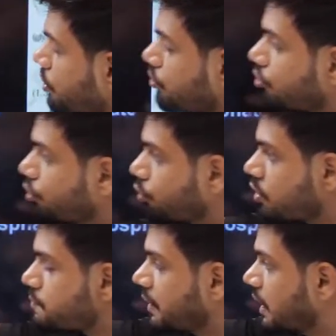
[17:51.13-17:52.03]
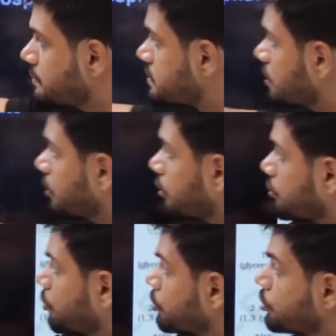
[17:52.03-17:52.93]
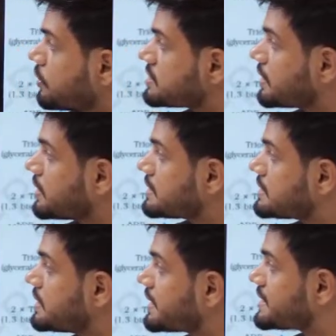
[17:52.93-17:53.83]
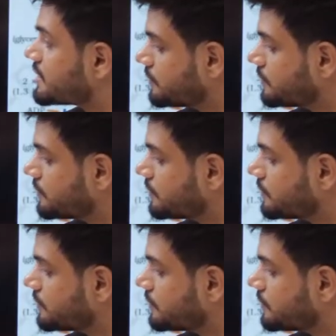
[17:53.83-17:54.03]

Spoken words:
glucose becomes glucose 6